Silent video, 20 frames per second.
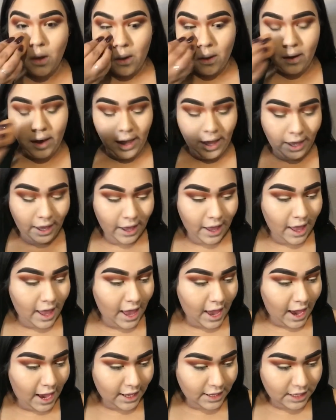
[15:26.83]
Okay,
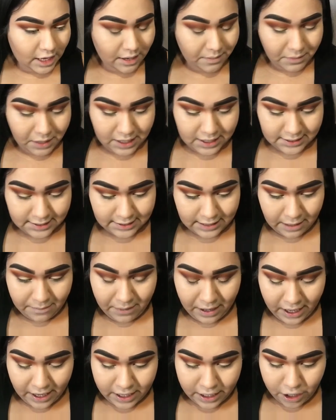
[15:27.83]
and then I'm gonna set
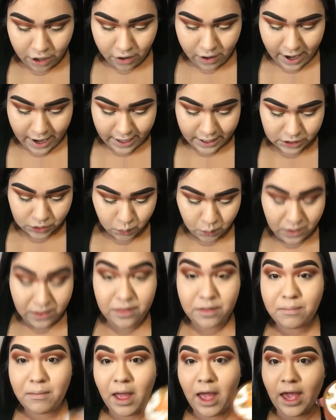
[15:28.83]
my under eyes
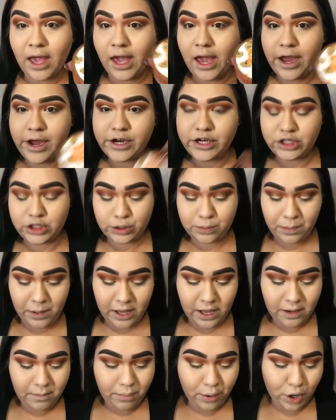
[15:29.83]
with my
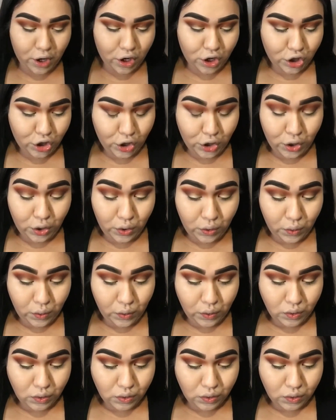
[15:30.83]
Airspun per usual.